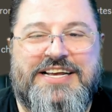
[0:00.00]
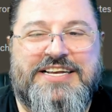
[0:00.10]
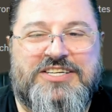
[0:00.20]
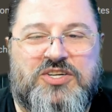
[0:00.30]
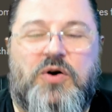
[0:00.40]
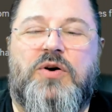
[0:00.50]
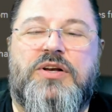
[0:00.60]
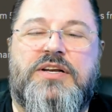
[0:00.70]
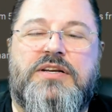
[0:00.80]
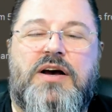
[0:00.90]
So
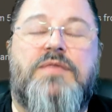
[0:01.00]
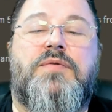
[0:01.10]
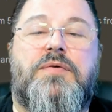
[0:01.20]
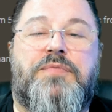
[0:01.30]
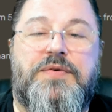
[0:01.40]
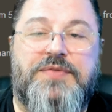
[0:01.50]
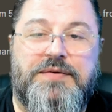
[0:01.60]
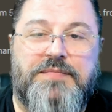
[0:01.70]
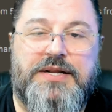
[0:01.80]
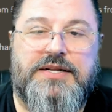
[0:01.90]
you have 15
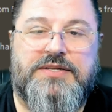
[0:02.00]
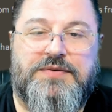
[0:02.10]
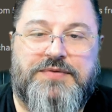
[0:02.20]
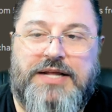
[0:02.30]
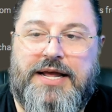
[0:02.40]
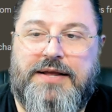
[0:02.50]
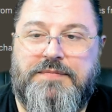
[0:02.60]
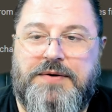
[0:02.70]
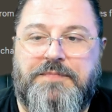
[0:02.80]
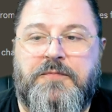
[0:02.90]
minutes of
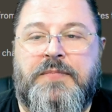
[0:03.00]
time